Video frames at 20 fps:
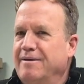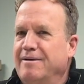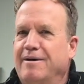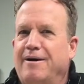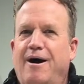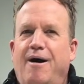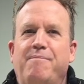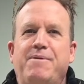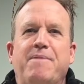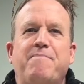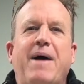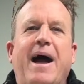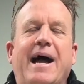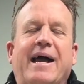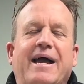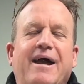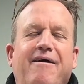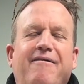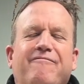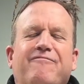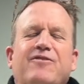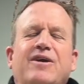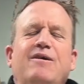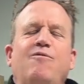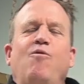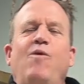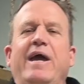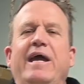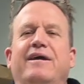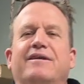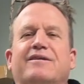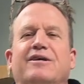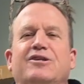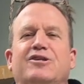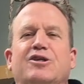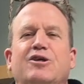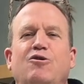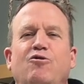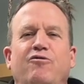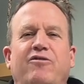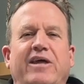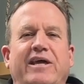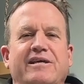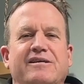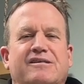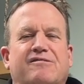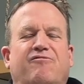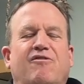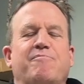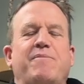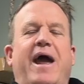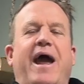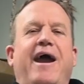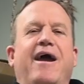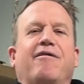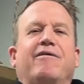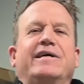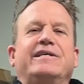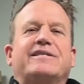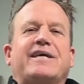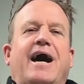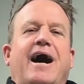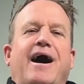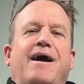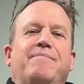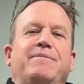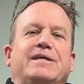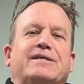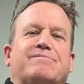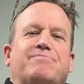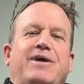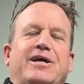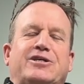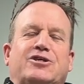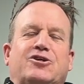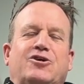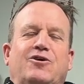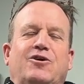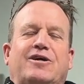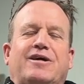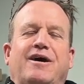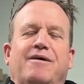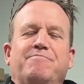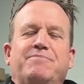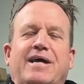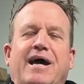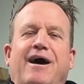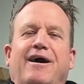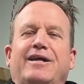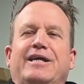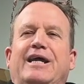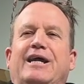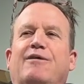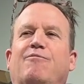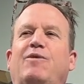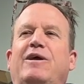I'll be back every week to do these from Harry's Hobbies. Make sure you come down here.